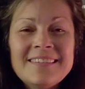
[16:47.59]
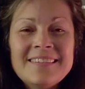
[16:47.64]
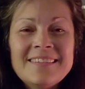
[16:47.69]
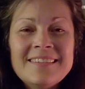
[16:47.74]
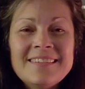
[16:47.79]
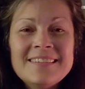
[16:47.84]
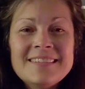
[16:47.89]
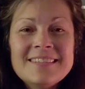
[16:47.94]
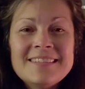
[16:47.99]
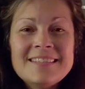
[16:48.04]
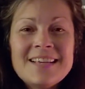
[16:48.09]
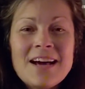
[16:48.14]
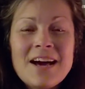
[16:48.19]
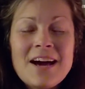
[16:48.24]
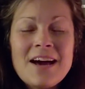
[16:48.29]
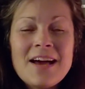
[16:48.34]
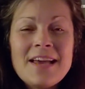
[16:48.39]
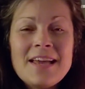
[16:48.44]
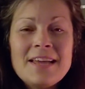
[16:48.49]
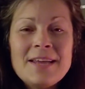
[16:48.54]
this
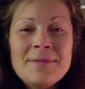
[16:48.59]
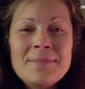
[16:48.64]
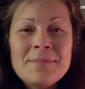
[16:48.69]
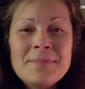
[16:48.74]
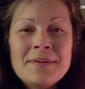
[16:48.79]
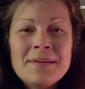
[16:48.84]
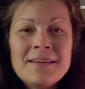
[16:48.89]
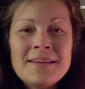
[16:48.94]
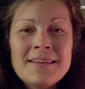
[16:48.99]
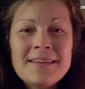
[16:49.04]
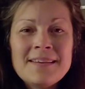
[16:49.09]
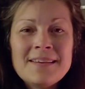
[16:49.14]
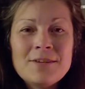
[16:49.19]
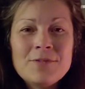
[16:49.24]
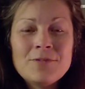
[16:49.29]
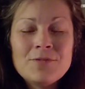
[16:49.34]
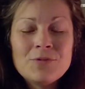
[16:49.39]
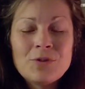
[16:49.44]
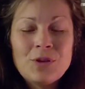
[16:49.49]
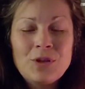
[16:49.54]
time
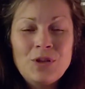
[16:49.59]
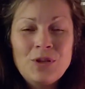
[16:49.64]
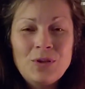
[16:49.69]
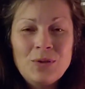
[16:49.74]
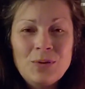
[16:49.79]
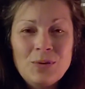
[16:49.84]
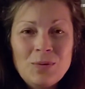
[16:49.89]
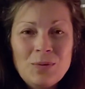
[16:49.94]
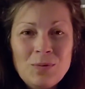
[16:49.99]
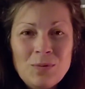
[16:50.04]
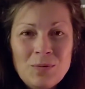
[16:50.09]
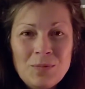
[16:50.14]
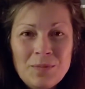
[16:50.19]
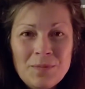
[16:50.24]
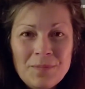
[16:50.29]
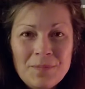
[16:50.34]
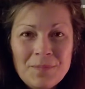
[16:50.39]
for you